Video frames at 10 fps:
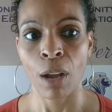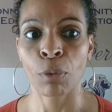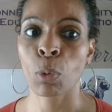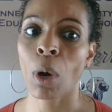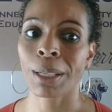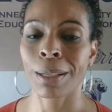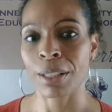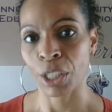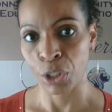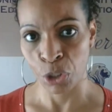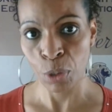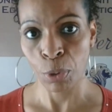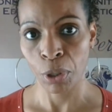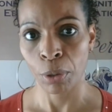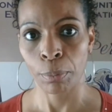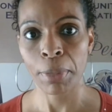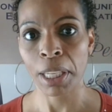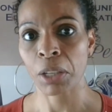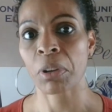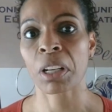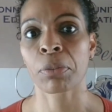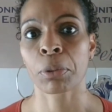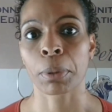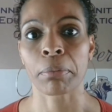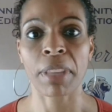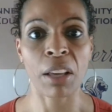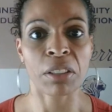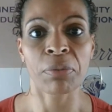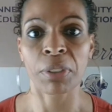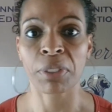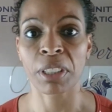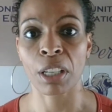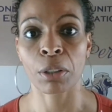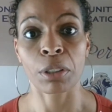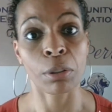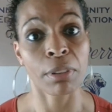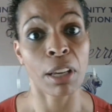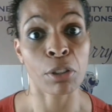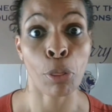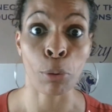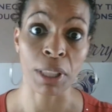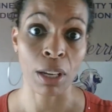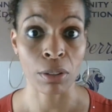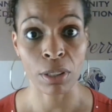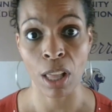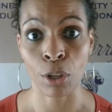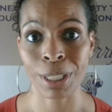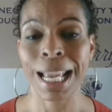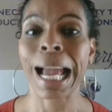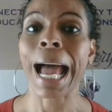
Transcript: We walk in as a consumer, we may get credit for $1,000, $1,500, $2,000, $3,000.